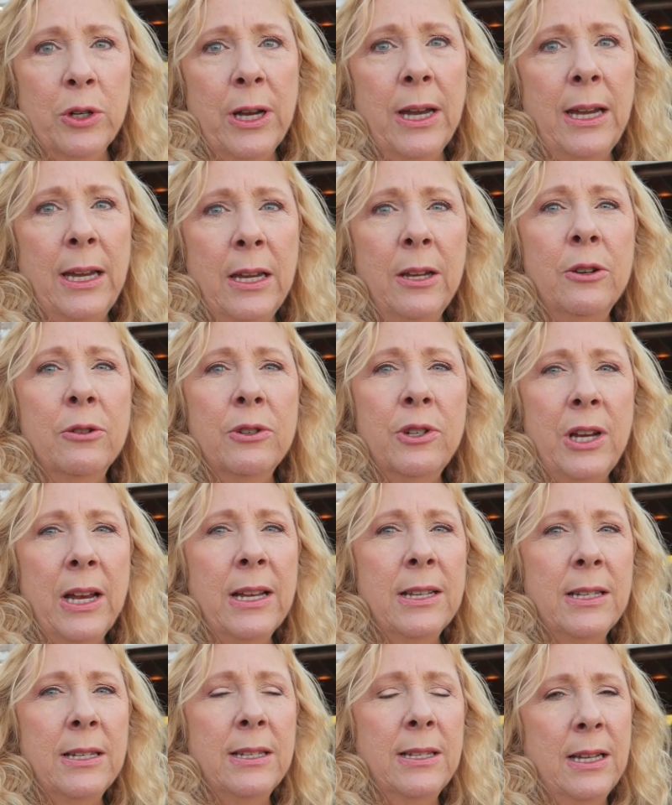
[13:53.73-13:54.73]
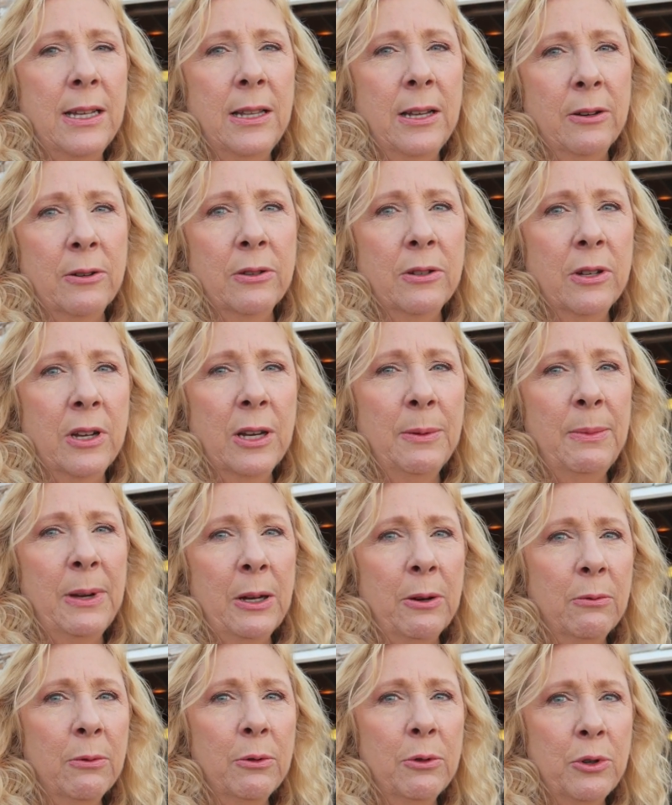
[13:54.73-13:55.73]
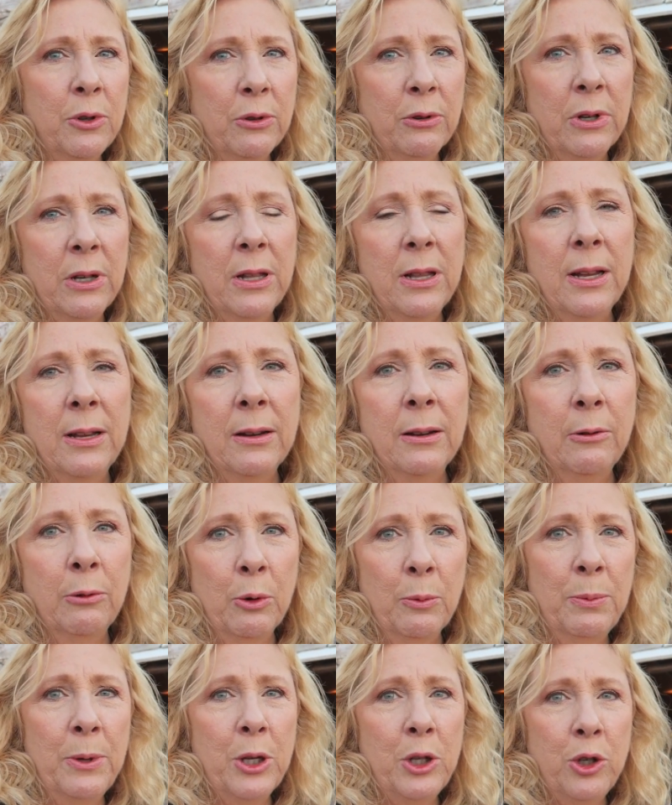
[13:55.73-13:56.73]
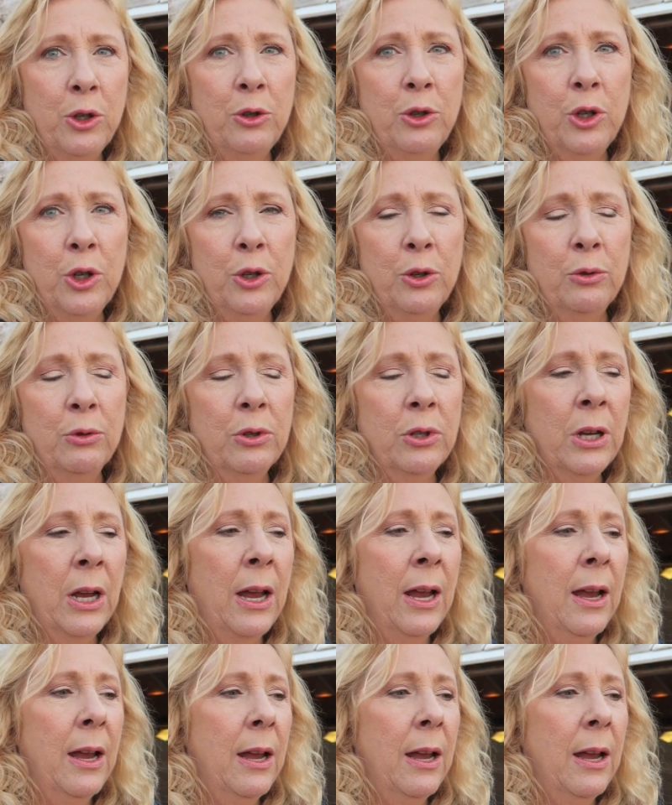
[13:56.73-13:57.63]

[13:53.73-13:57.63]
taking your chances that there's going to be a rooster in the group that you choose.